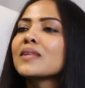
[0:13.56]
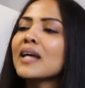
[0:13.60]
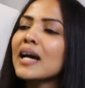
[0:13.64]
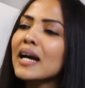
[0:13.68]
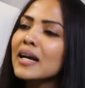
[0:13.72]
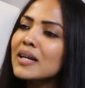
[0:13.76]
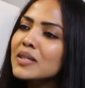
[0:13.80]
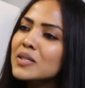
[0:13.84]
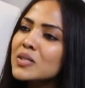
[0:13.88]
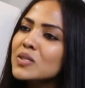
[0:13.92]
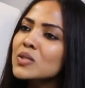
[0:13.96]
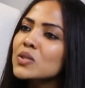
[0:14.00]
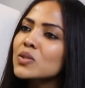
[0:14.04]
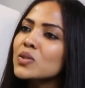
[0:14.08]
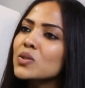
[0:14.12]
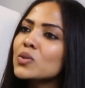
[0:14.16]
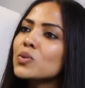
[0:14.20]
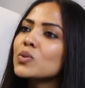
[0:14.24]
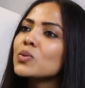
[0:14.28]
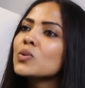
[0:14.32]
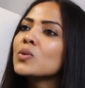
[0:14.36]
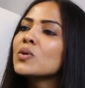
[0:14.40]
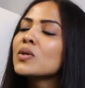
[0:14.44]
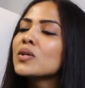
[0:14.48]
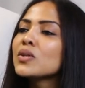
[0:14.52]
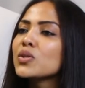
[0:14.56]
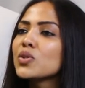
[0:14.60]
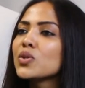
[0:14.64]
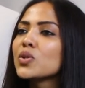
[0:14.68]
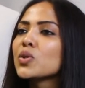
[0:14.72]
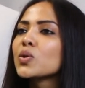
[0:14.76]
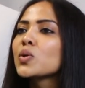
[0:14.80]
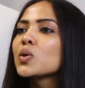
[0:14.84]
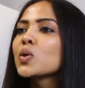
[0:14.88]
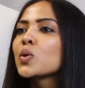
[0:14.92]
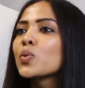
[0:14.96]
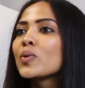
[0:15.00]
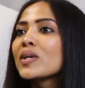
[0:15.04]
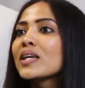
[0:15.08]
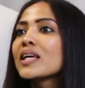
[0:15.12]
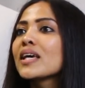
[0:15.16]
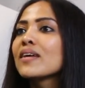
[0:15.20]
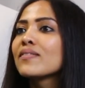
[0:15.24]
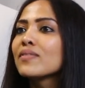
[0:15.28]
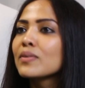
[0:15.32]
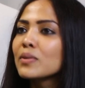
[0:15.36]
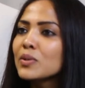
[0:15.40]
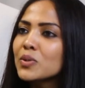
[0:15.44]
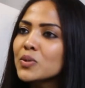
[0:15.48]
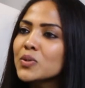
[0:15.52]
thanks to, you know, quick
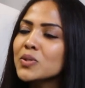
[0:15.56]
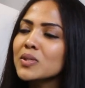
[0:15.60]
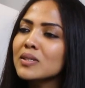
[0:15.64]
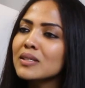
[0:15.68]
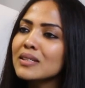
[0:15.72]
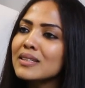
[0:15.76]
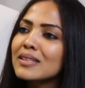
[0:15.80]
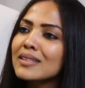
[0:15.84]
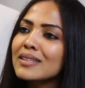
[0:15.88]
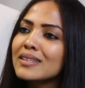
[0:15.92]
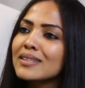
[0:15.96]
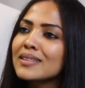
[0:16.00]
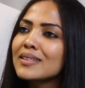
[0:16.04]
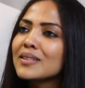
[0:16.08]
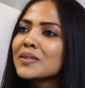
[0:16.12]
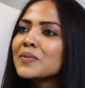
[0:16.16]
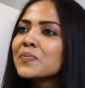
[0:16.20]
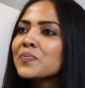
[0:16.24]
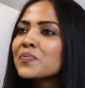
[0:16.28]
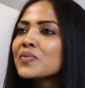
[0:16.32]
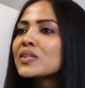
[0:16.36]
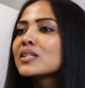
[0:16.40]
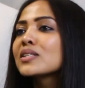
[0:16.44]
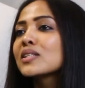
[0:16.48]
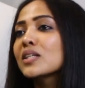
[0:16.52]
evolution in the